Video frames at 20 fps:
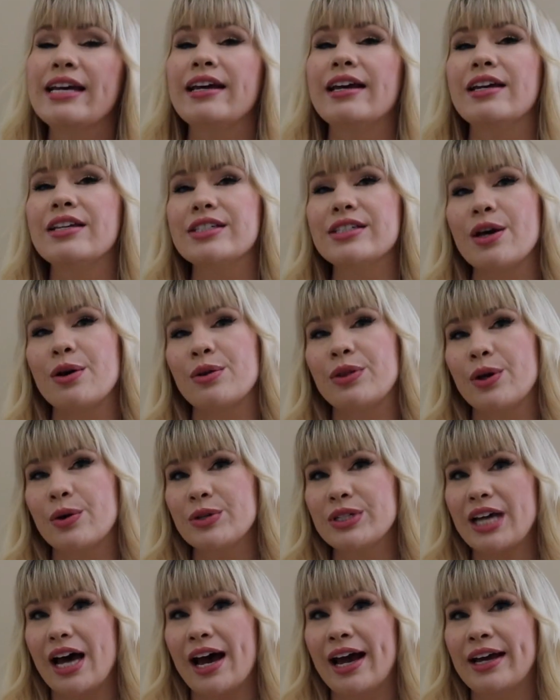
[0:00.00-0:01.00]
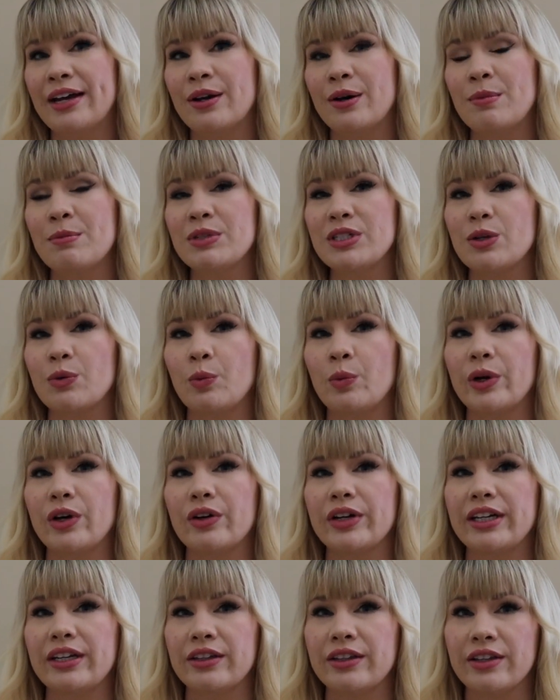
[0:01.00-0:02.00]
And so those items
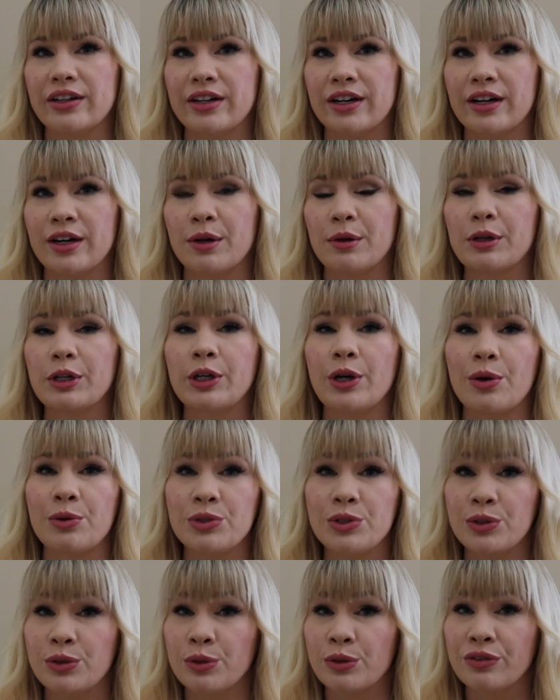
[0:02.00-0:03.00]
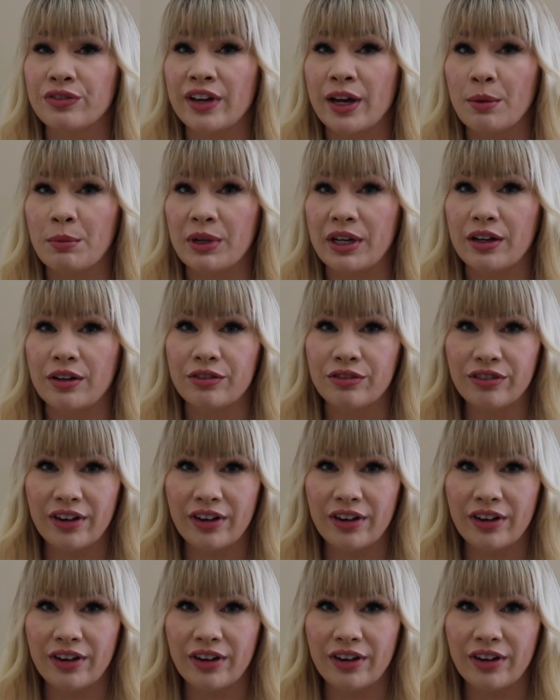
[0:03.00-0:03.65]
will either go to family and